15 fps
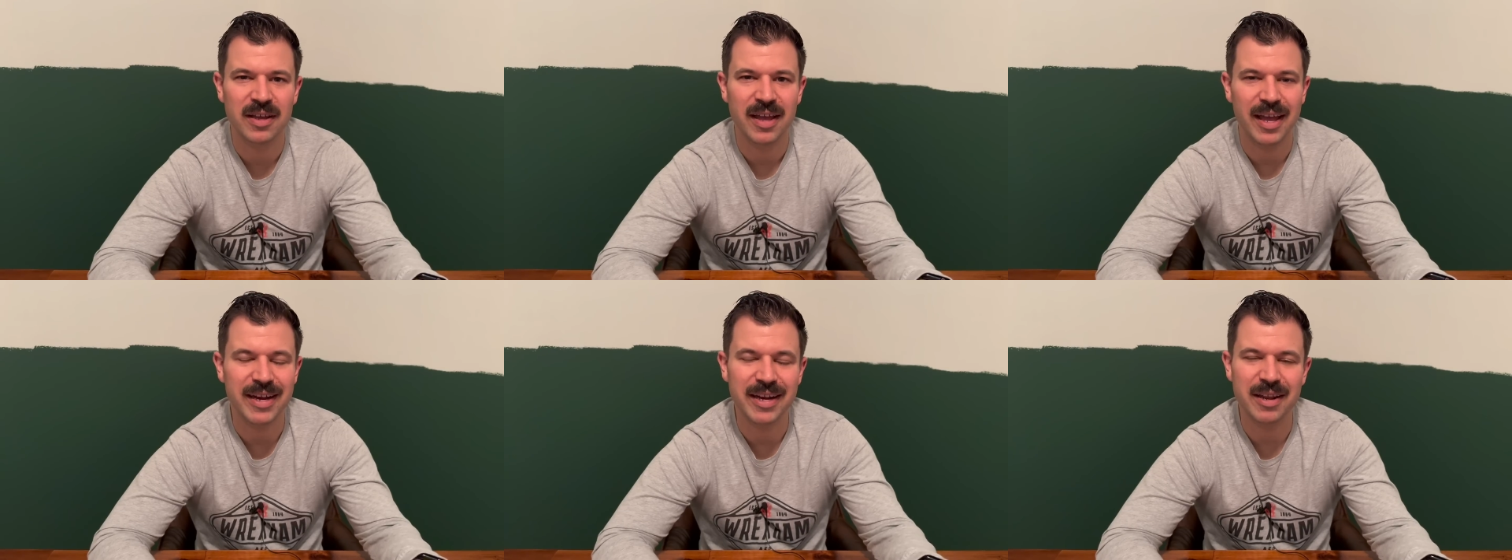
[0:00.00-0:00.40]

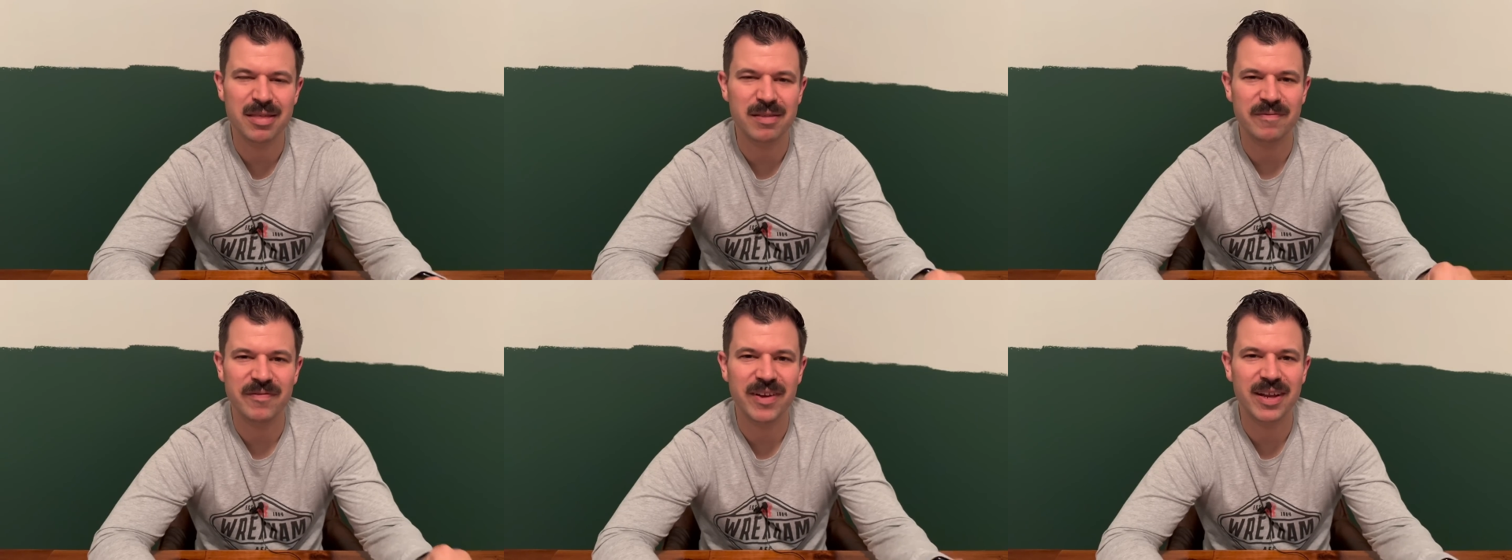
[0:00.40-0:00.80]
And he
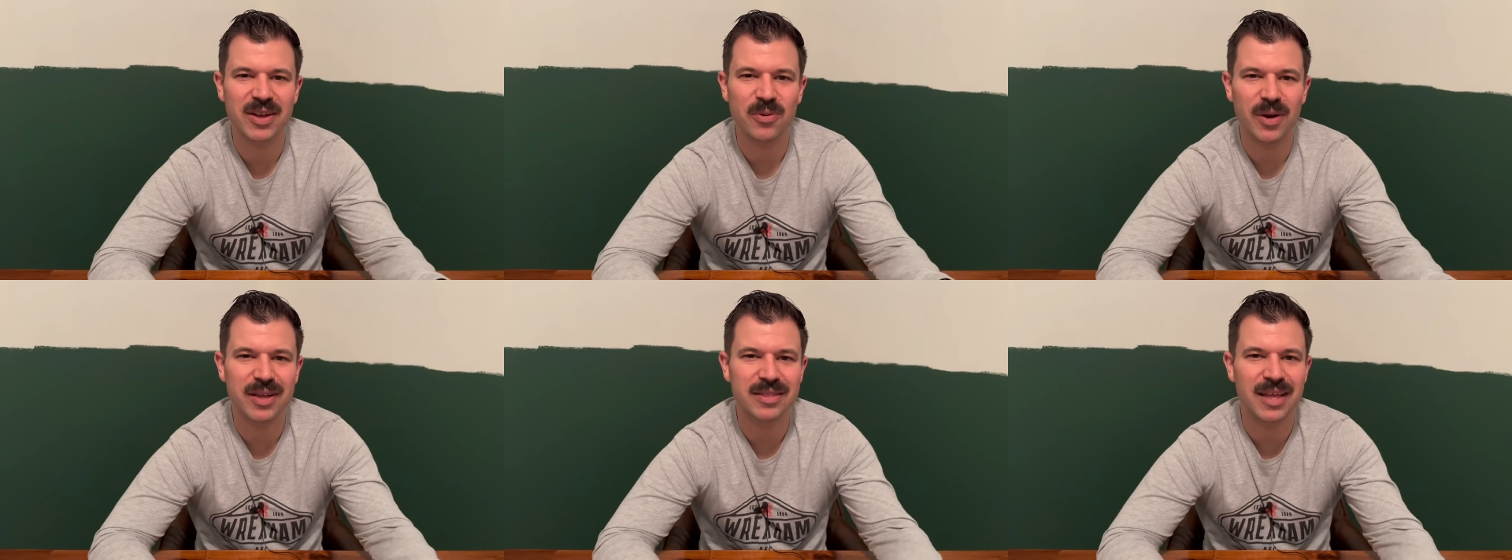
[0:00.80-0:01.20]
doesn't fit
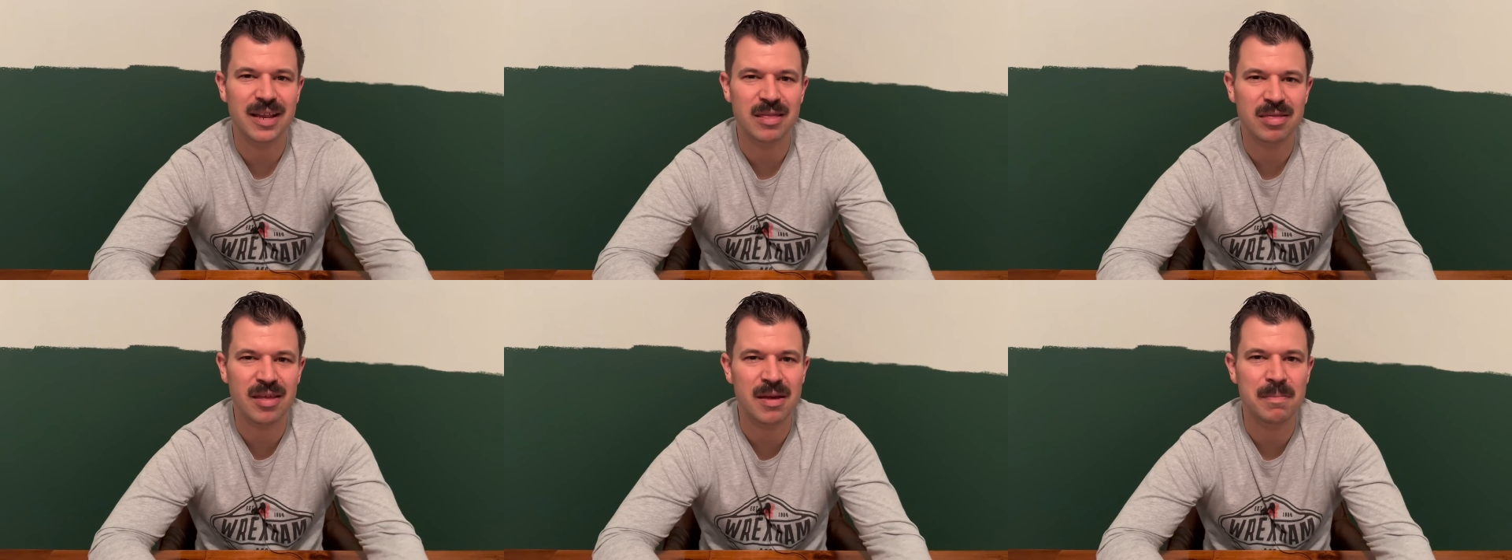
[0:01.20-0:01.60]
quite that
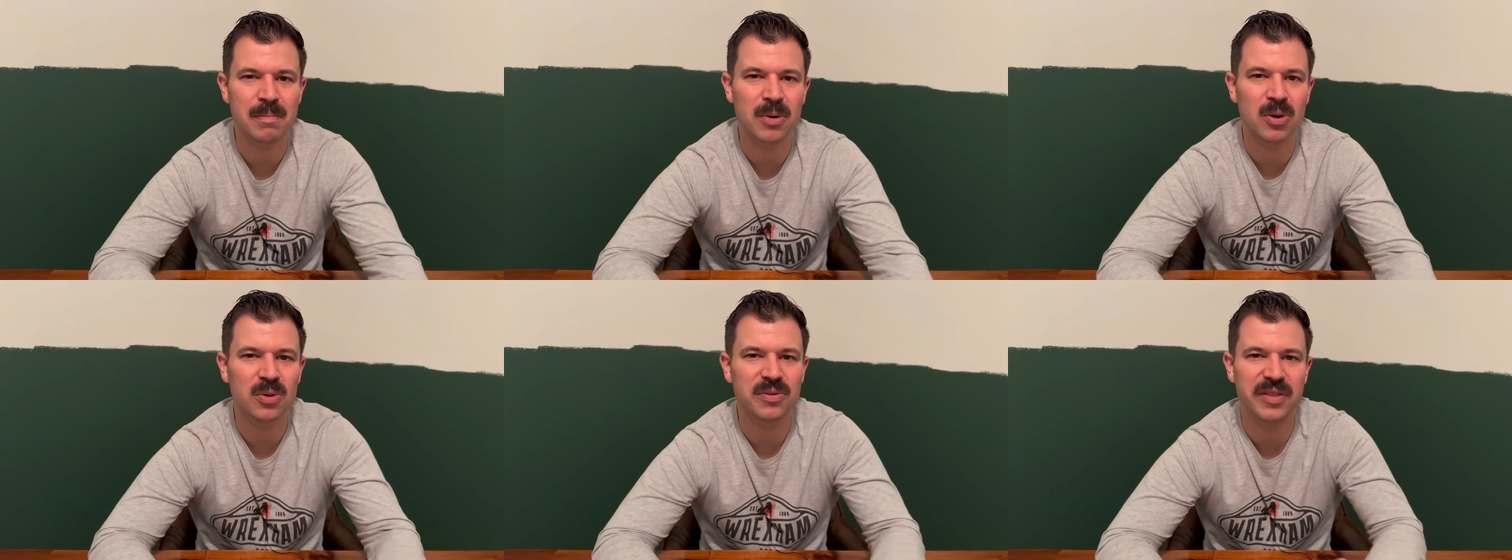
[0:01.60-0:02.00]
same
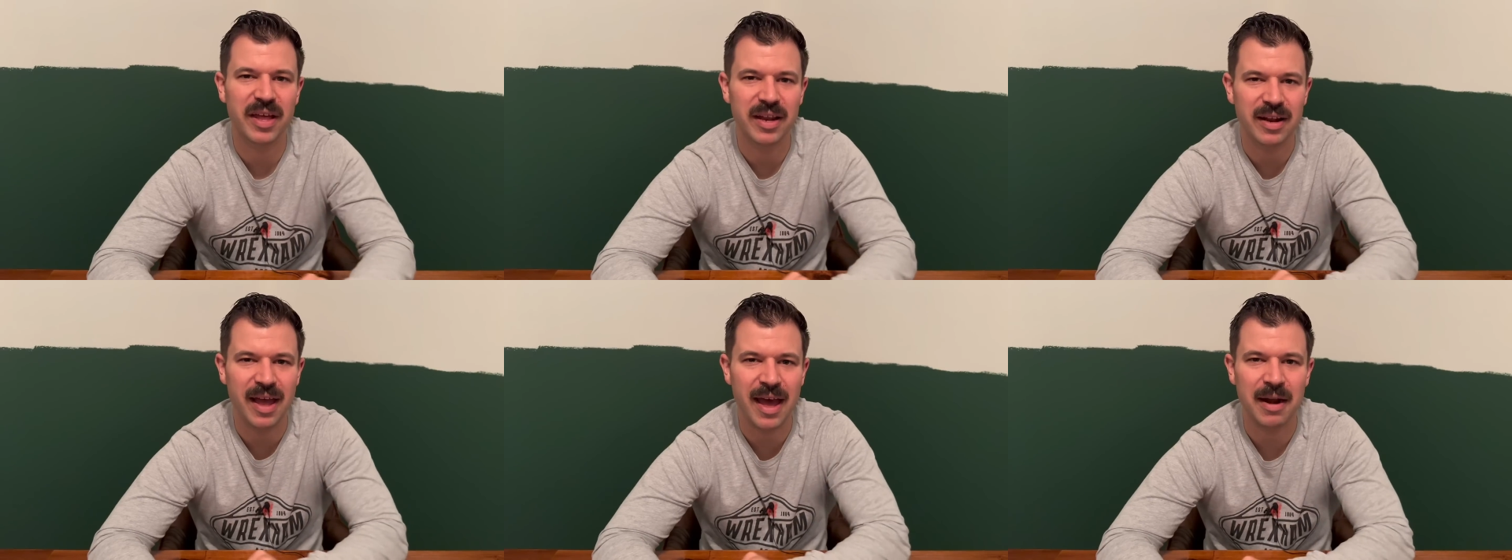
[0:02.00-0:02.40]
mold
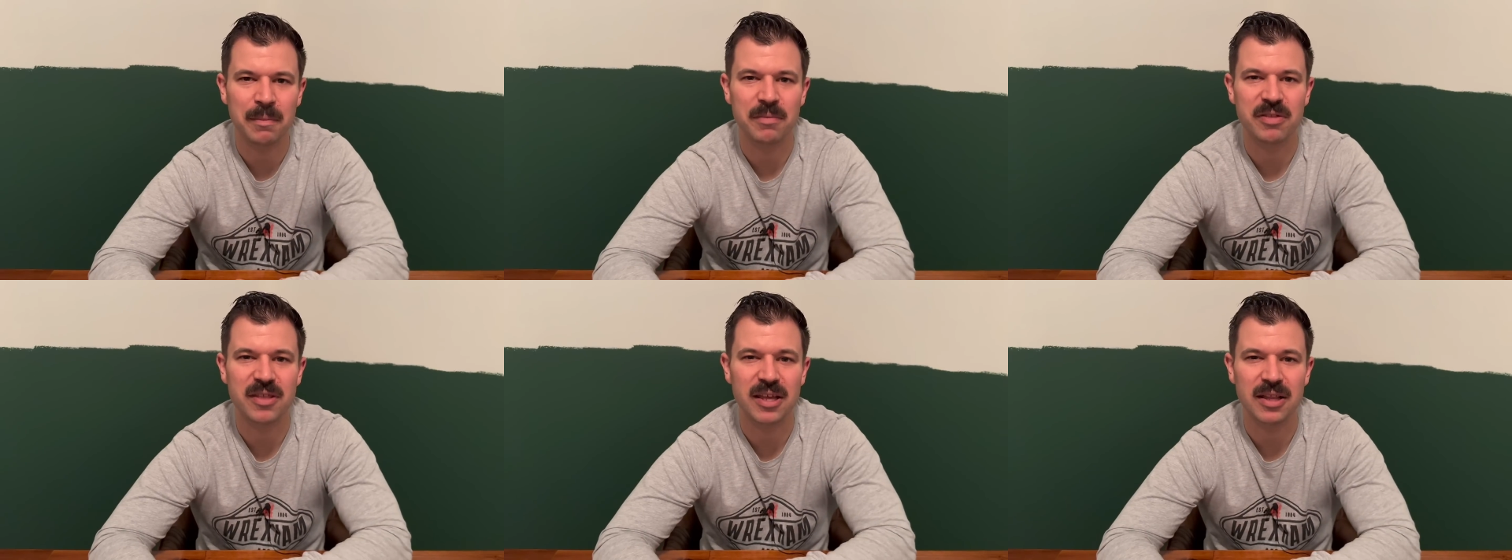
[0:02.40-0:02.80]
that Adam
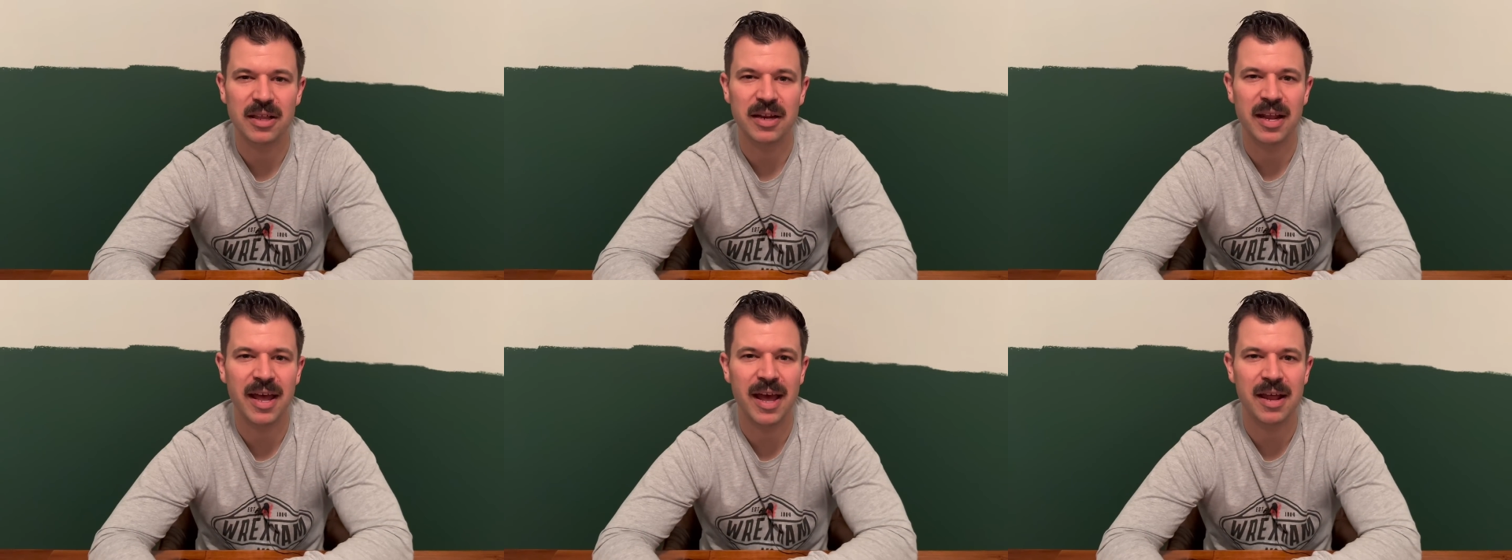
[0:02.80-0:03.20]

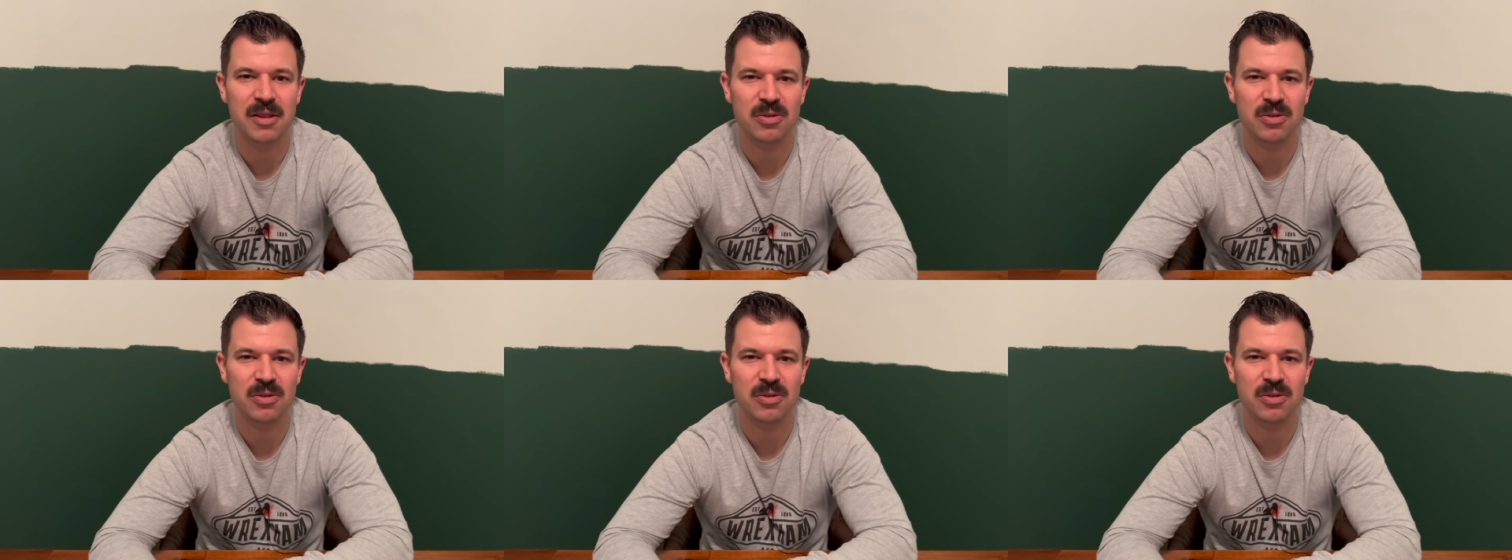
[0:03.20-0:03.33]
Thielen had.